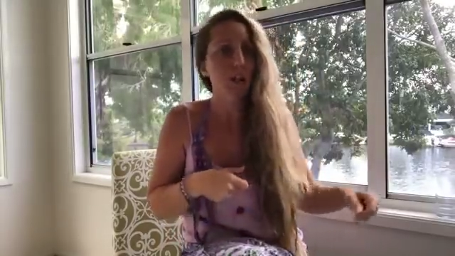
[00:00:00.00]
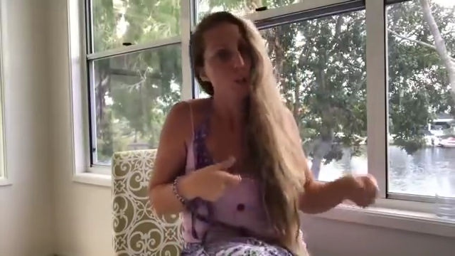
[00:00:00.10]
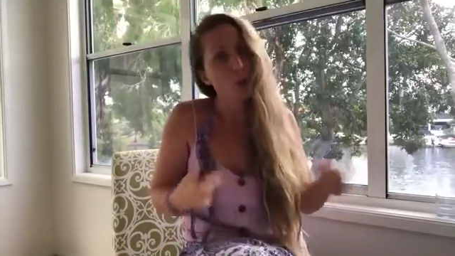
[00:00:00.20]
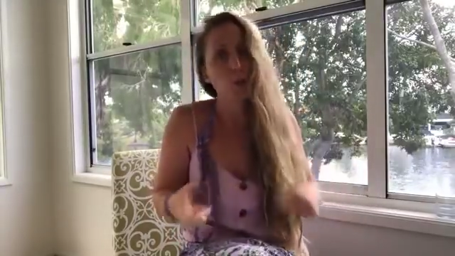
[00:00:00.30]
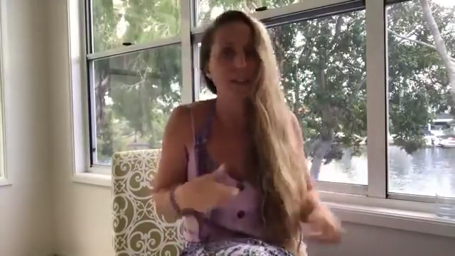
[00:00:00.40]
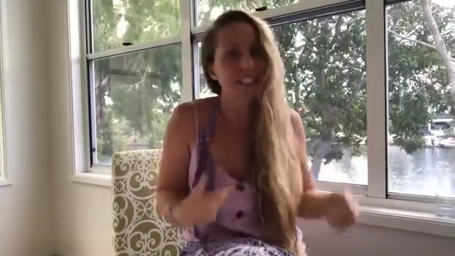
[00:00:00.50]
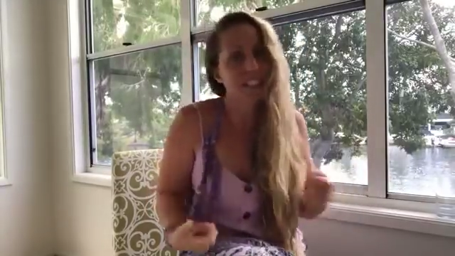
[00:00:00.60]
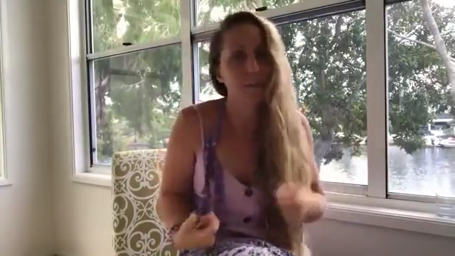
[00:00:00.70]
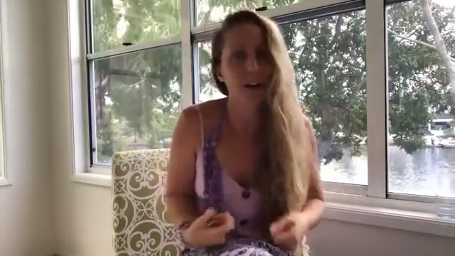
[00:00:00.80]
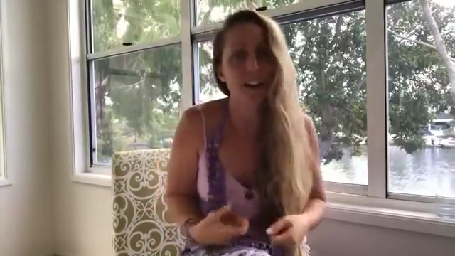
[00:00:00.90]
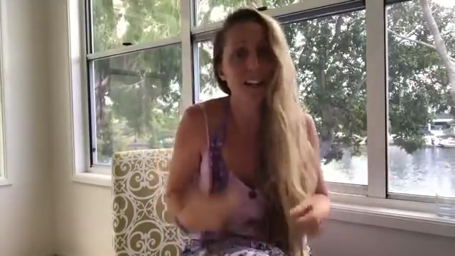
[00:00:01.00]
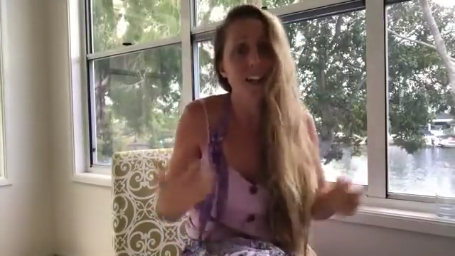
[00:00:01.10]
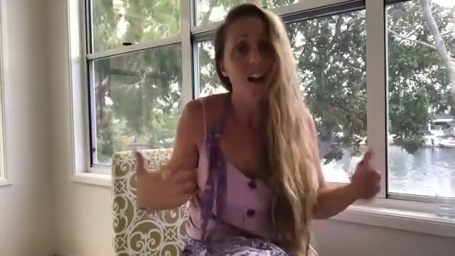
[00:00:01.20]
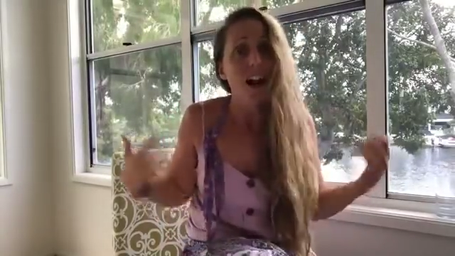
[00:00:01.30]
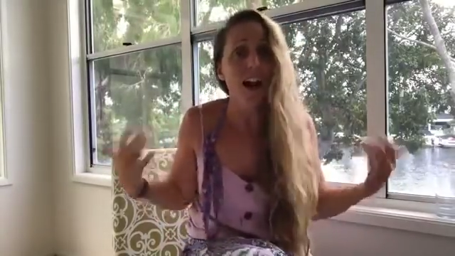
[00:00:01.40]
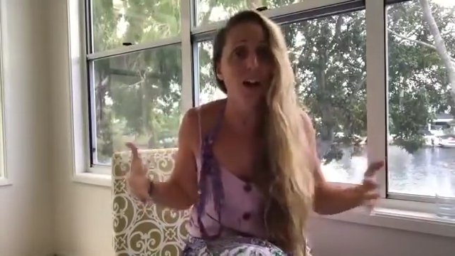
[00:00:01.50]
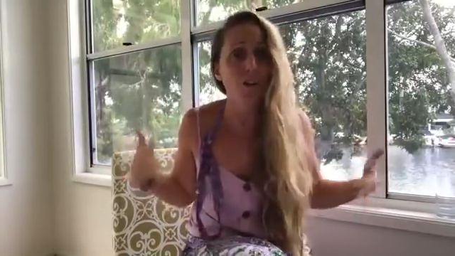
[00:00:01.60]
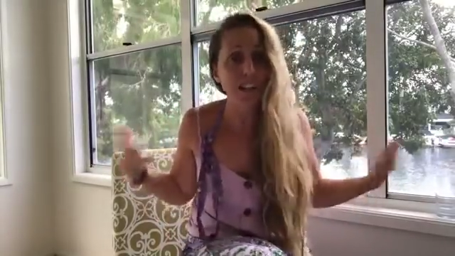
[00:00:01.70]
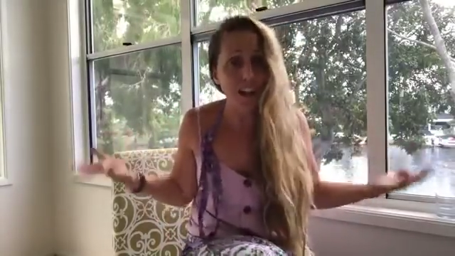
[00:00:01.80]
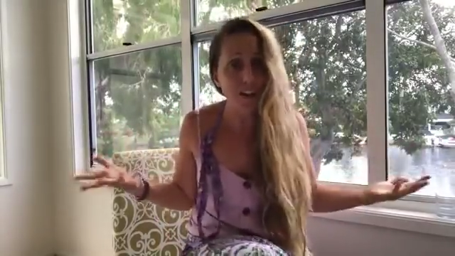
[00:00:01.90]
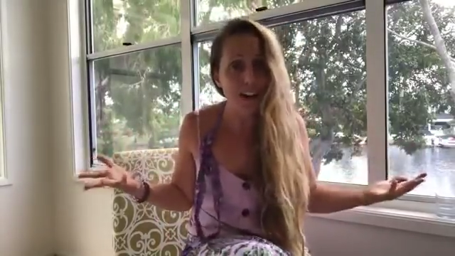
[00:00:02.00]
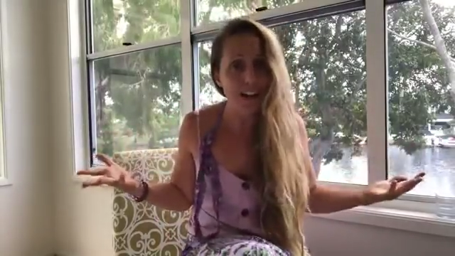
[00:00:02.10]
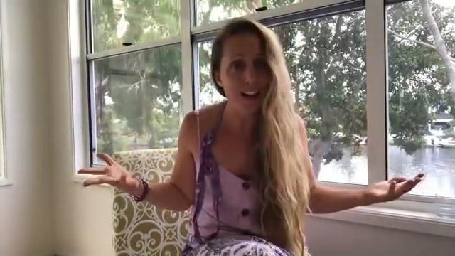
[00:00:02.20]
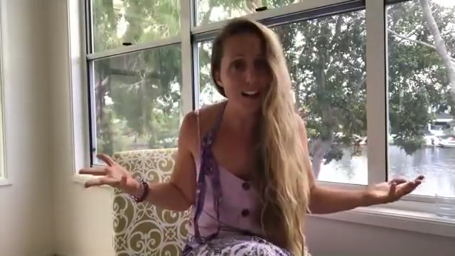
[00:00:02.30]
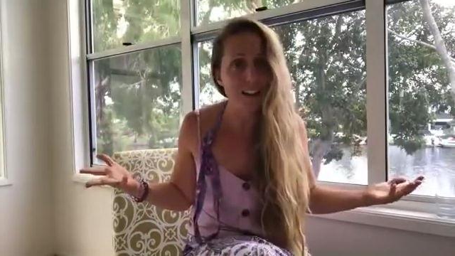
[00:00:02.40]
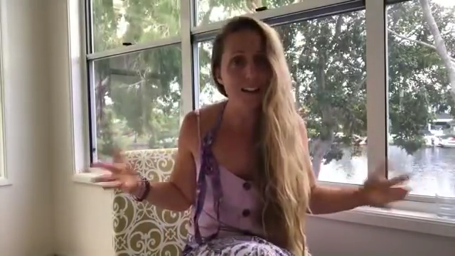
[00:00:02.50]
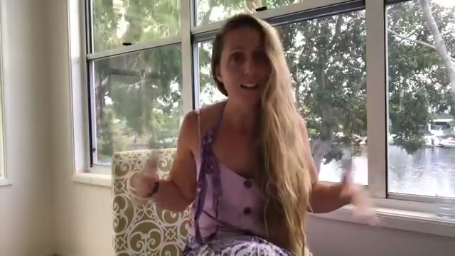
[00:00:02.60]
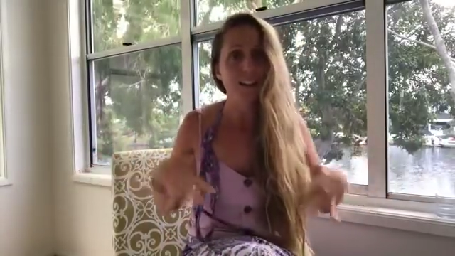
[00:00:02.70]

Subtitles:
no internet marketing. Hell yeah, I can.